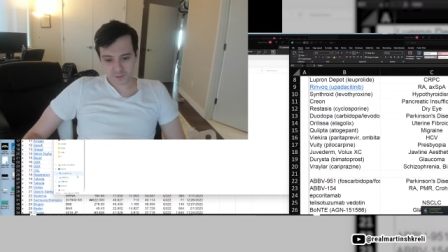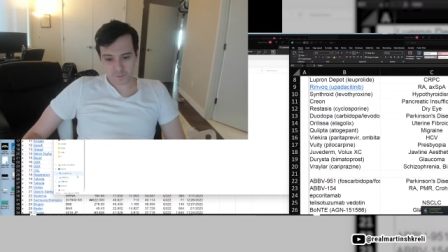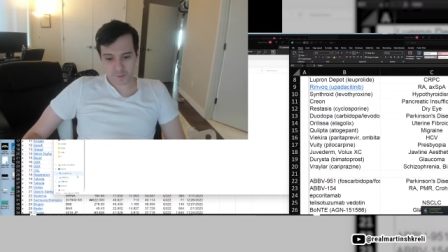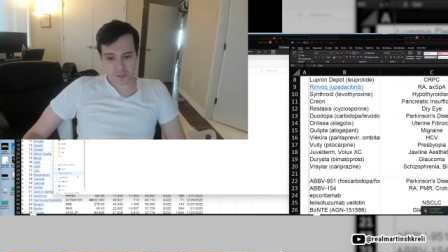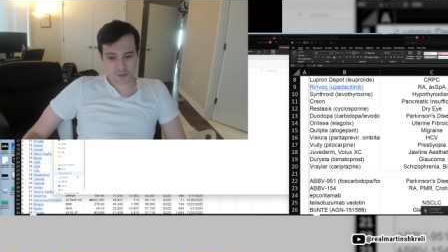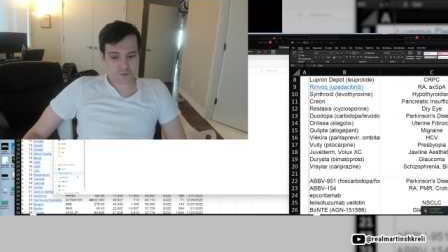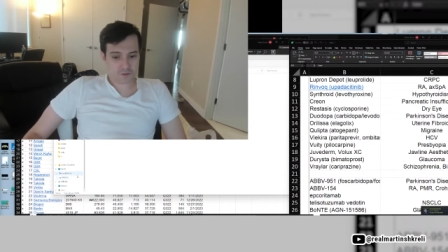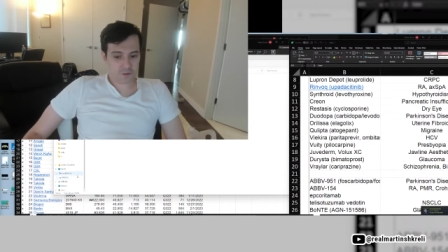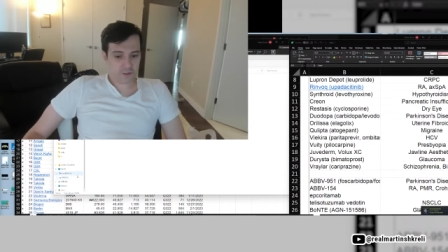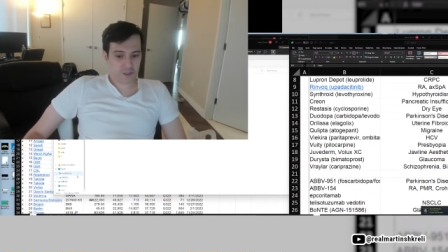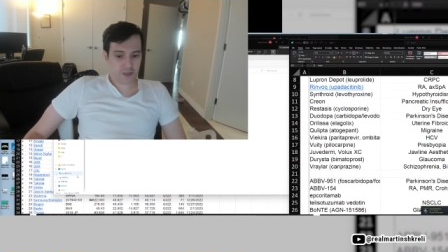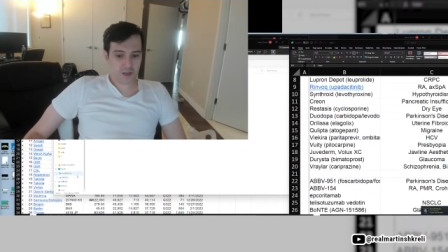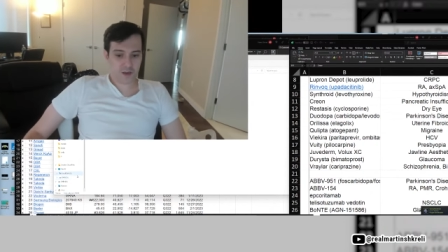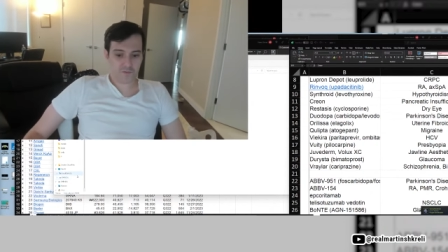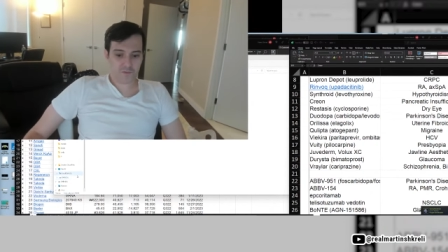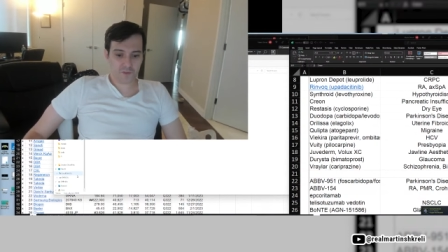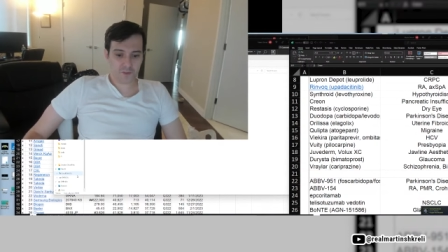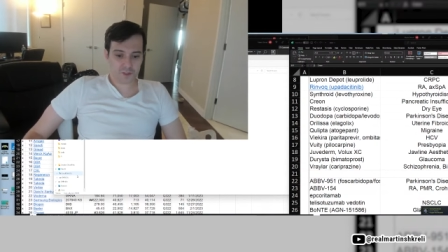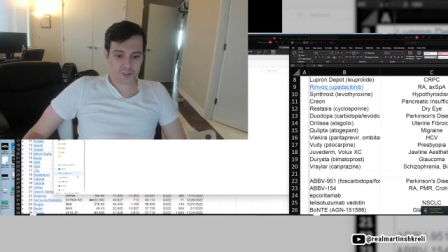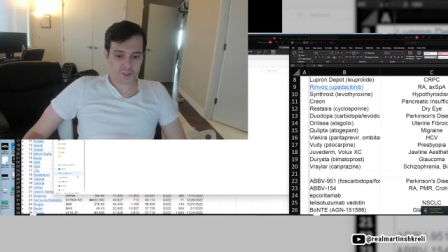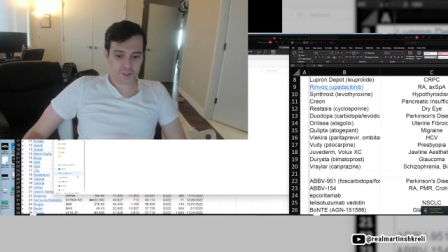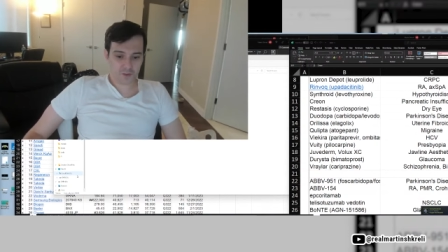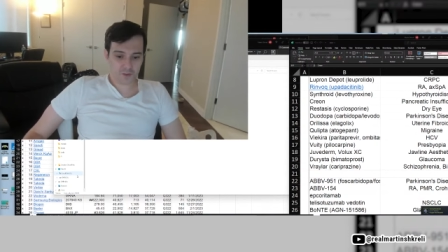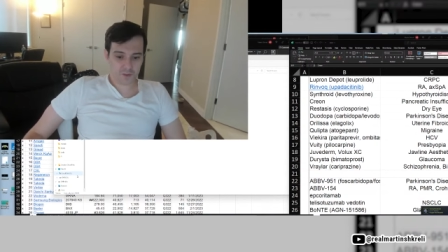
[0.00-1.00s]
especially not
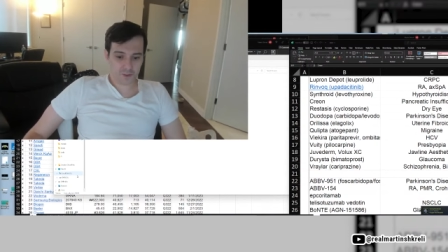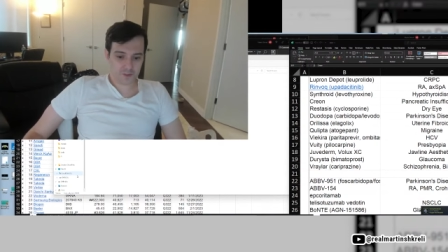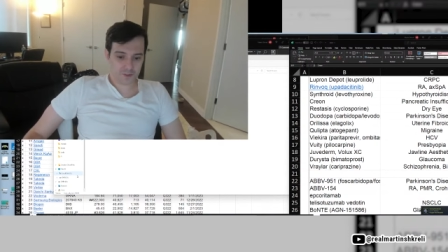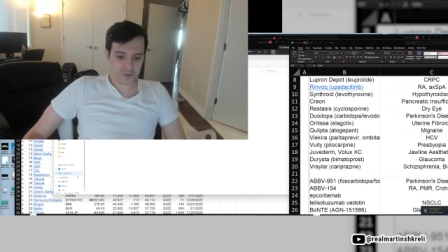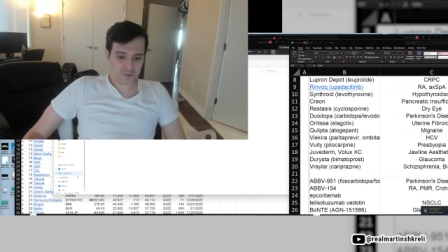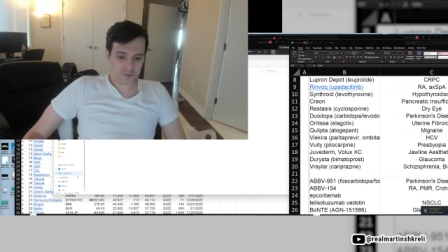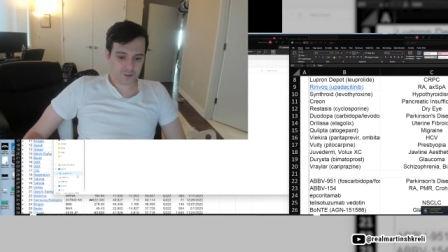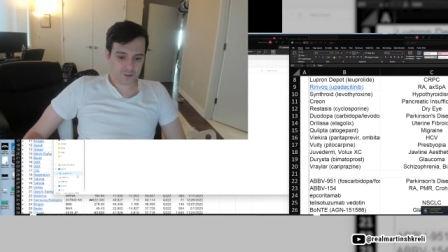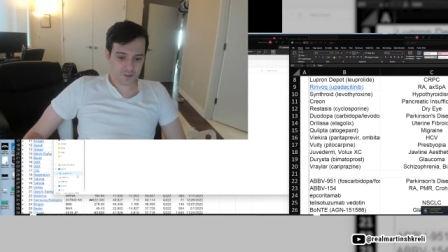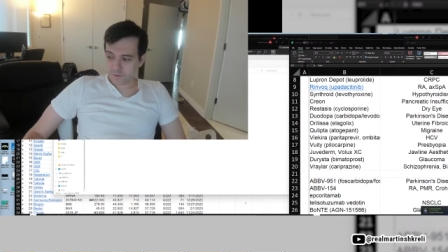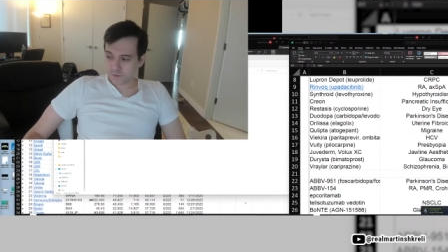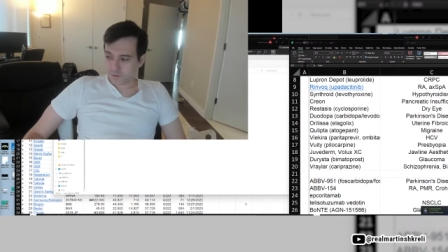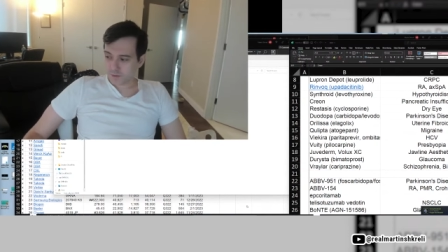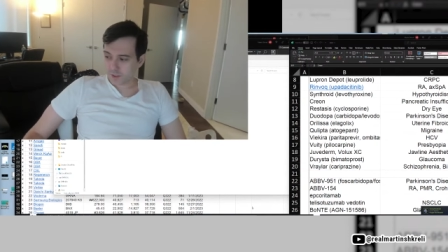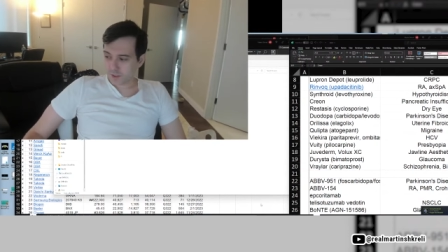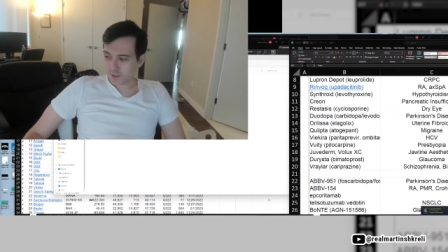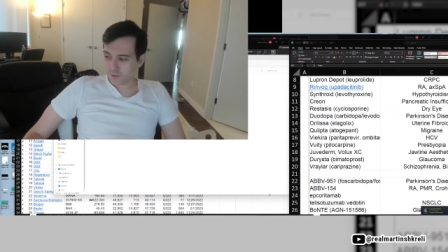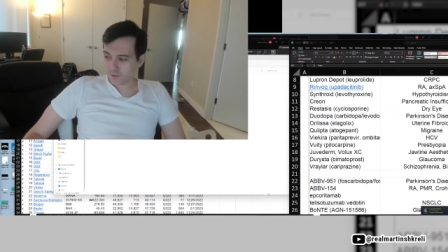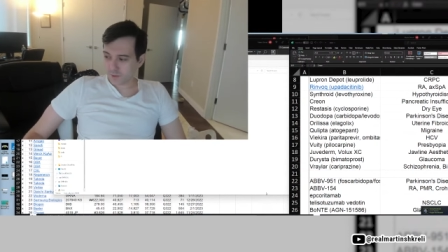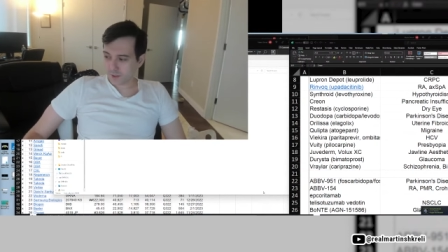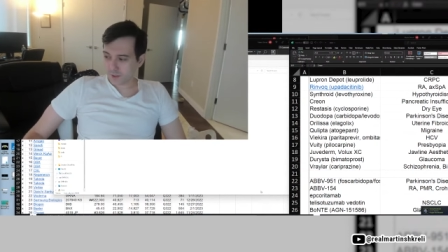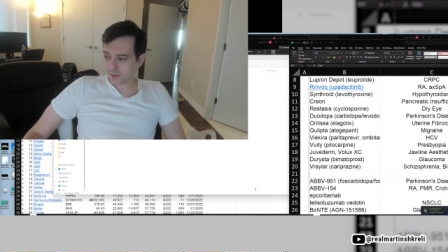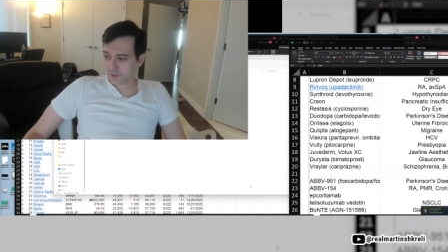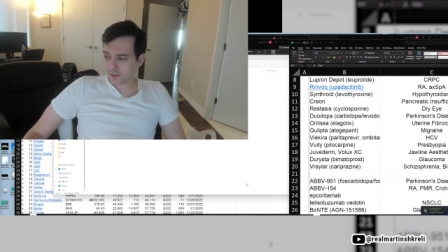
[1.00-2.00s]
for serious
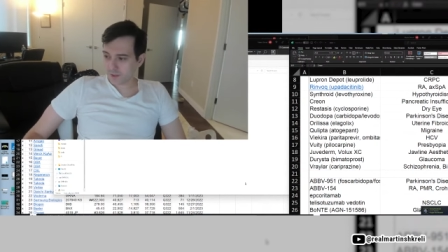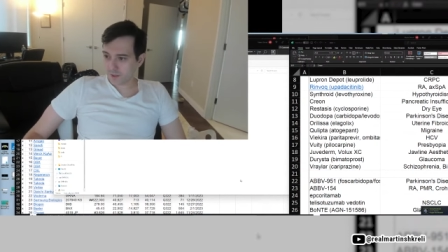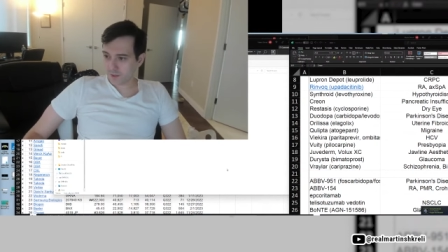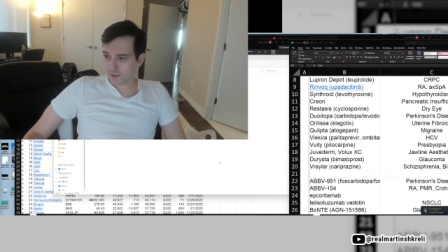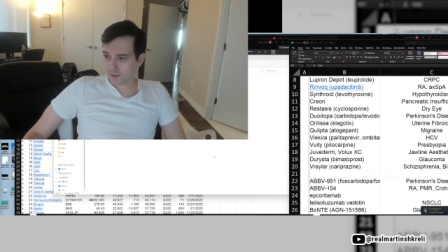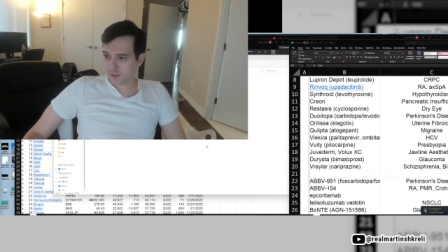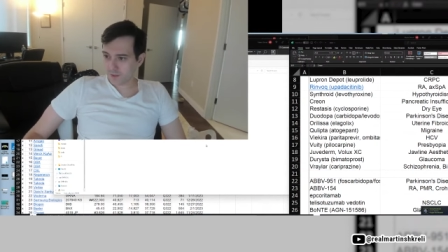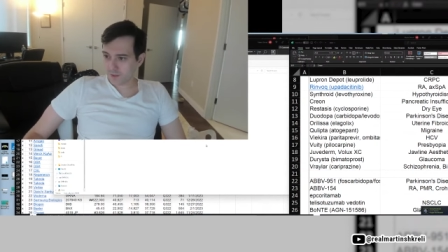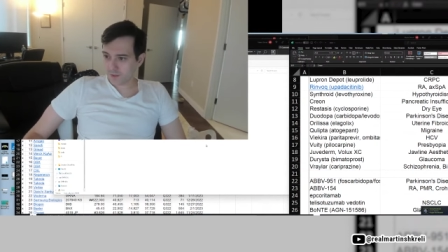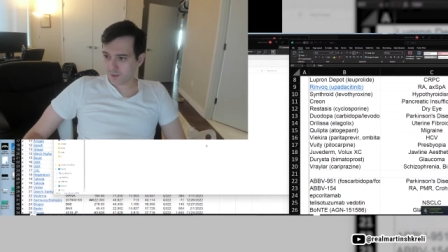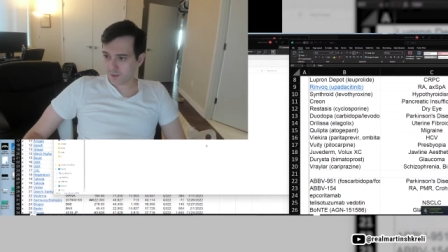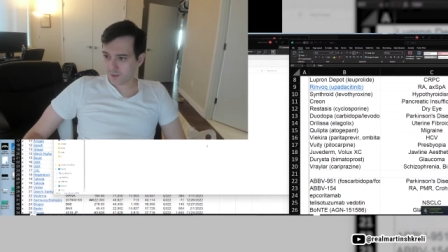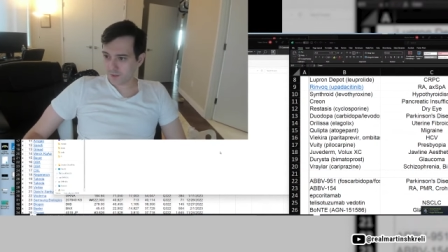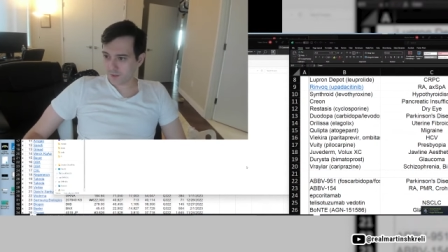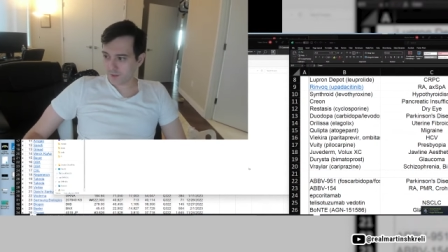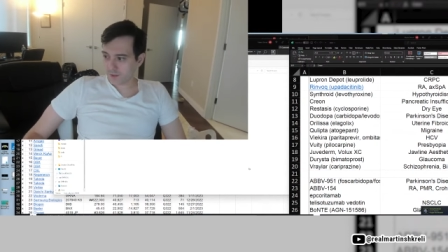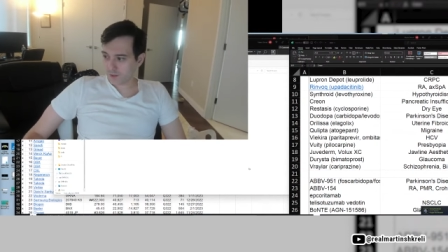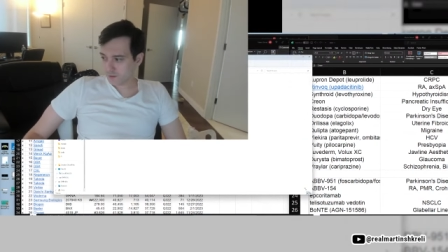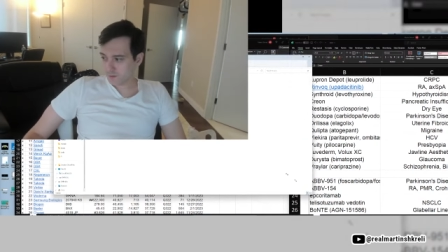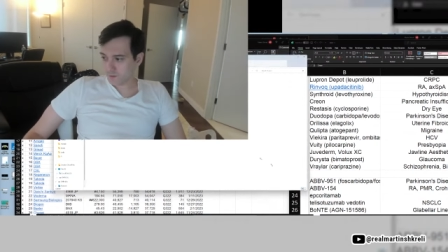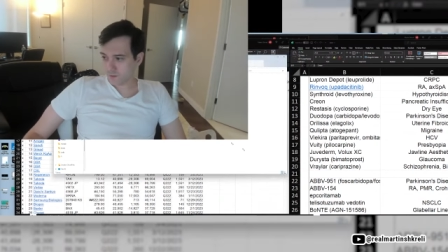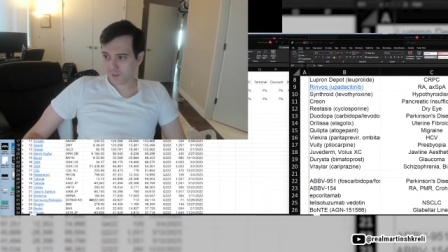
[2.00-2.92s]
serious uh, illness.